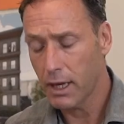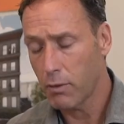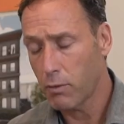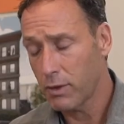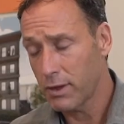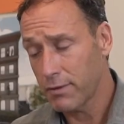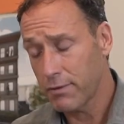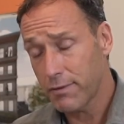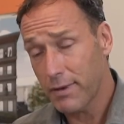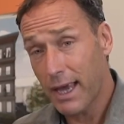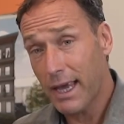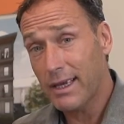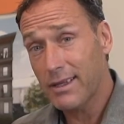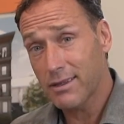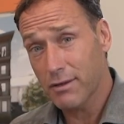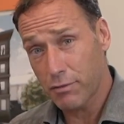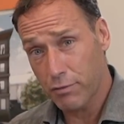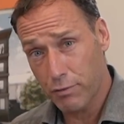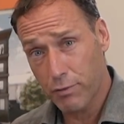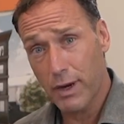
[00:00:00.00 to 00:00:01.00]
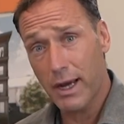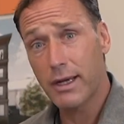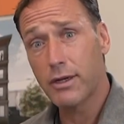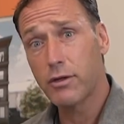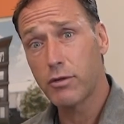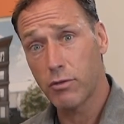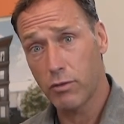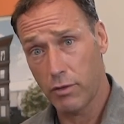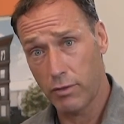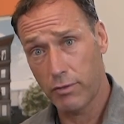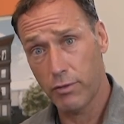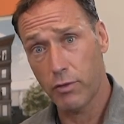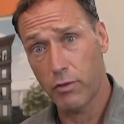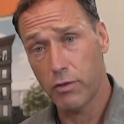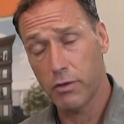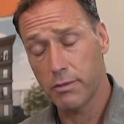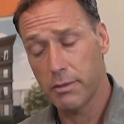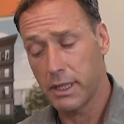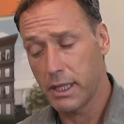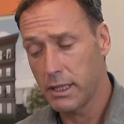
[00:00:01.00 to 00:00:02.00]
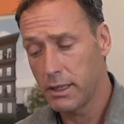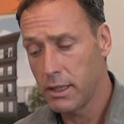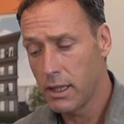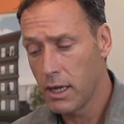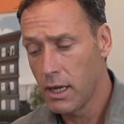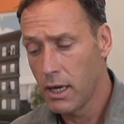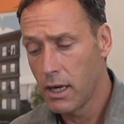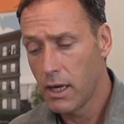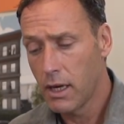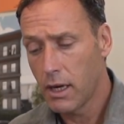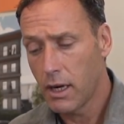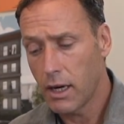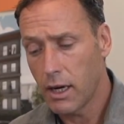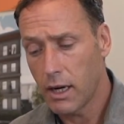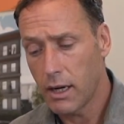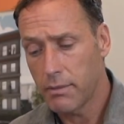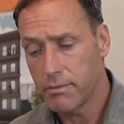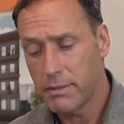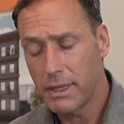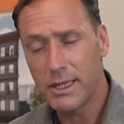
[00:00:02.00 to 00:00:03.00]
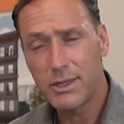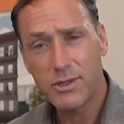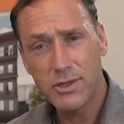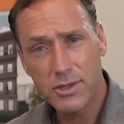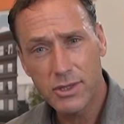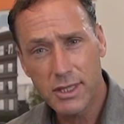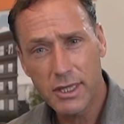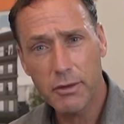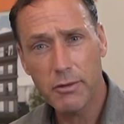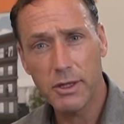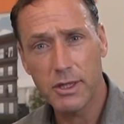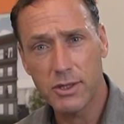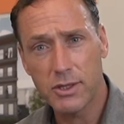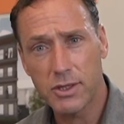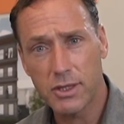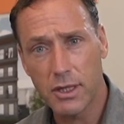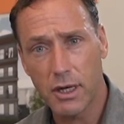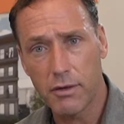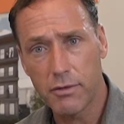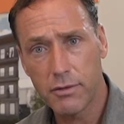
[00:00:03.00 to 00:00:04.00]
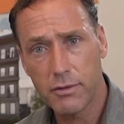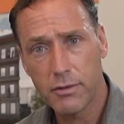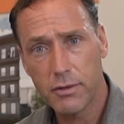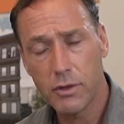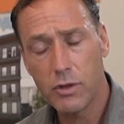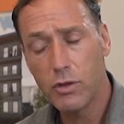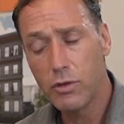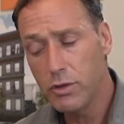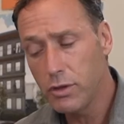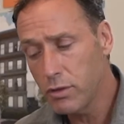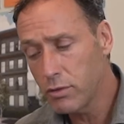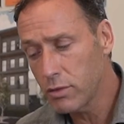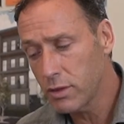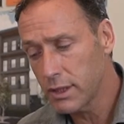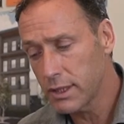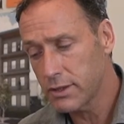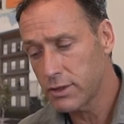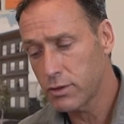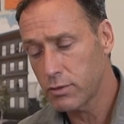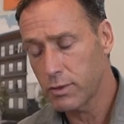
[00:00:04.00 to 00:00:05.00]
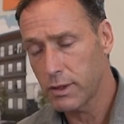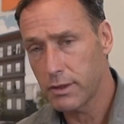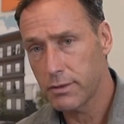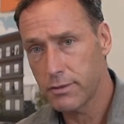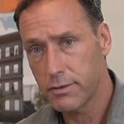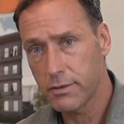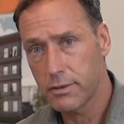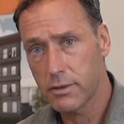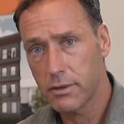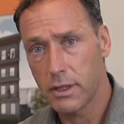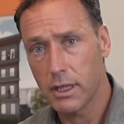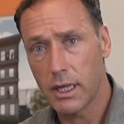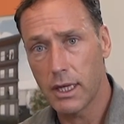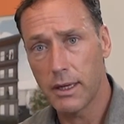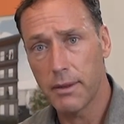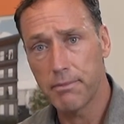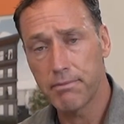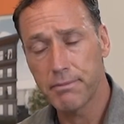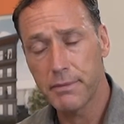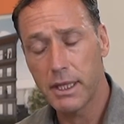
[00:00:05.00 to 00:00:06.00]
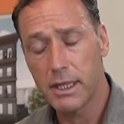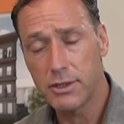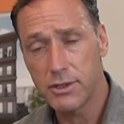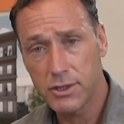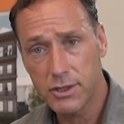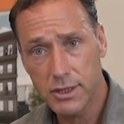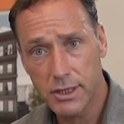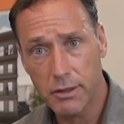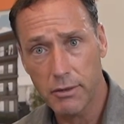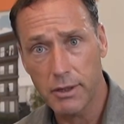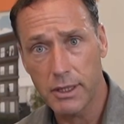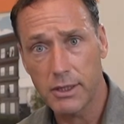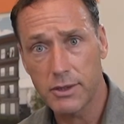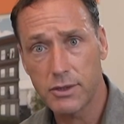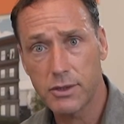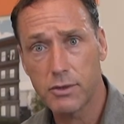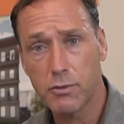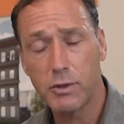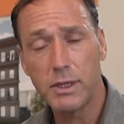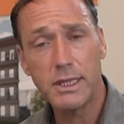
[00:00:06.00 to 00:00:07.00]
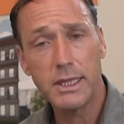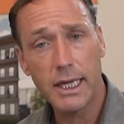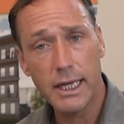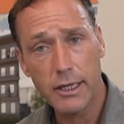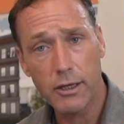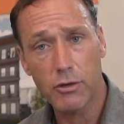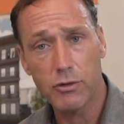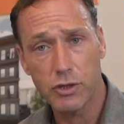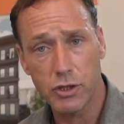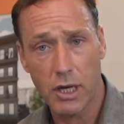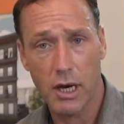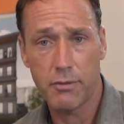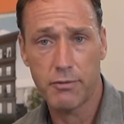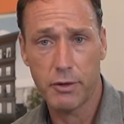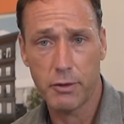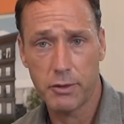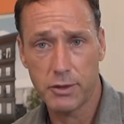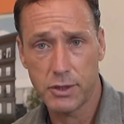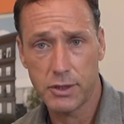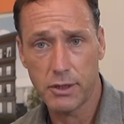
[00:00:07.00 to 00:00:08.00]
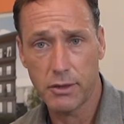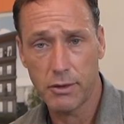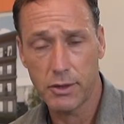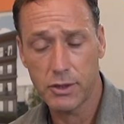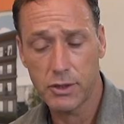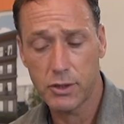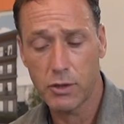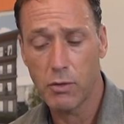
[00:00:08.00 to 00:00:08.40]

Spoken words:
I want to thank the friend who referred me. It's serious stuff. Who you list with is serious. We take our job very serious.